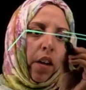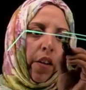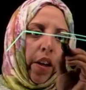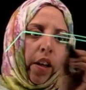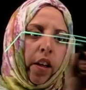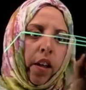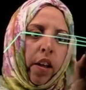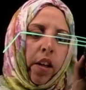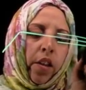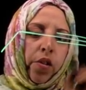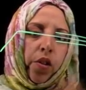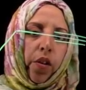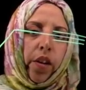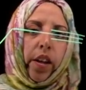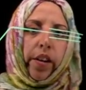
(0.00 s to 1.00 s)
Alright,
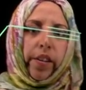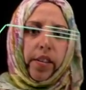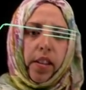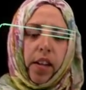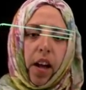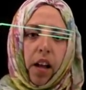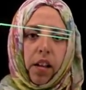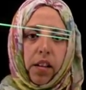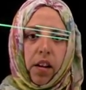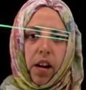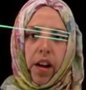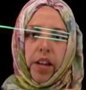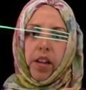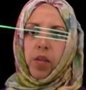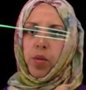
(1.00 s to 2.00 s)
so here is an
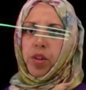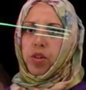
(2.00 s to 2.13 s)
alkyne and